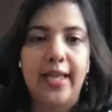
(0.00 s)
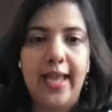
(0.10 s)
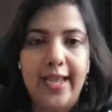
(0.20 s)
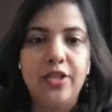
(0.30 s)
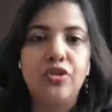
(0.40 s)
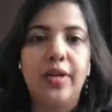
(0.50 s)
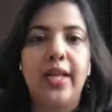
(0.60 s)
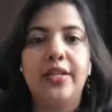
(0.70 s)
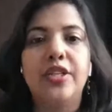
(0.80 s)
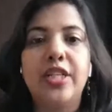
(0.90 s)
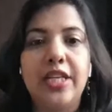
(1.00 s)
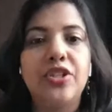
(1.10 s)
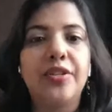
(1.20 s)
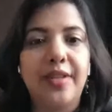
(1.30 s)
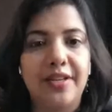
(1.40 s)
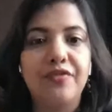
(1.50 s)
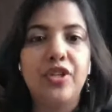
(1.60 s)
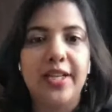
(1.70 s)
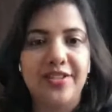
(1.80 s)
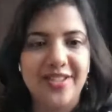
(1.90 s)
age related degenerative
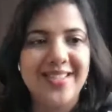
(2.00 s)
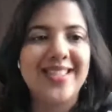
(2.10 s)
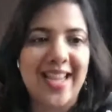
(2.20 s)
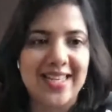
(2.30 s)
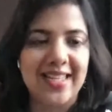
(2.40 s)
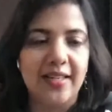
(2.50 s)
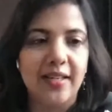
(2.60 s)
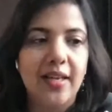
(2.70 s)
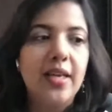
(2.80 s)
changes set in.